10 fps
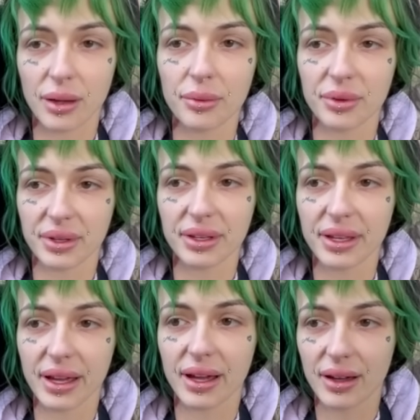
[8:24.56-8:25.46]
I mean,
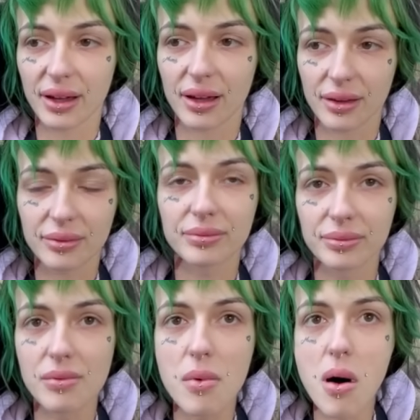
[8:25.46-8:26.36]
yeah.
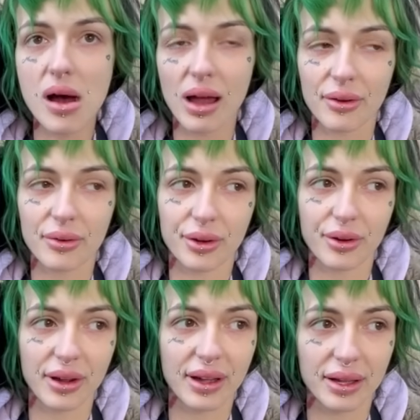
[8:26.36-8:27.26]
I
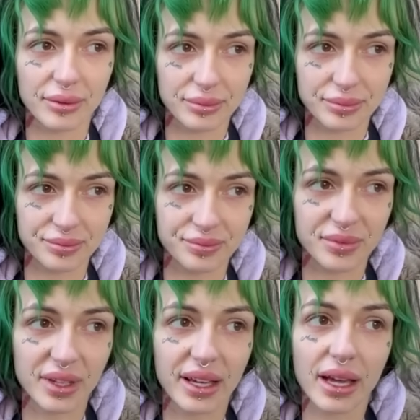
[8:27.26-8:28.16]
regret,
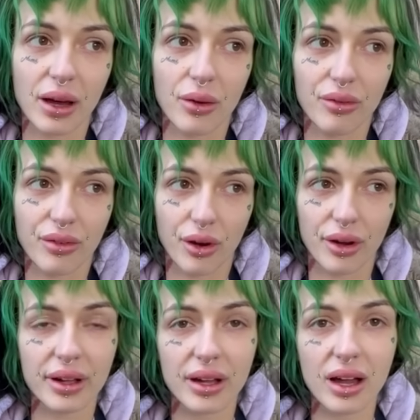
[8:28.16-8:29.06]
like, how
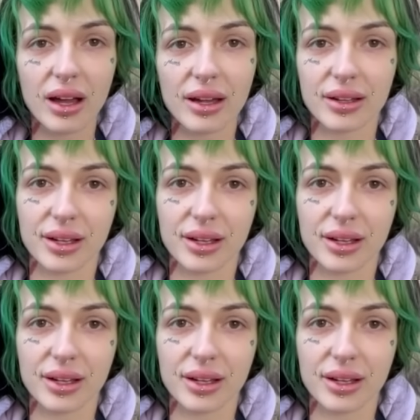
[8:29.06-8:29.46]
far I got.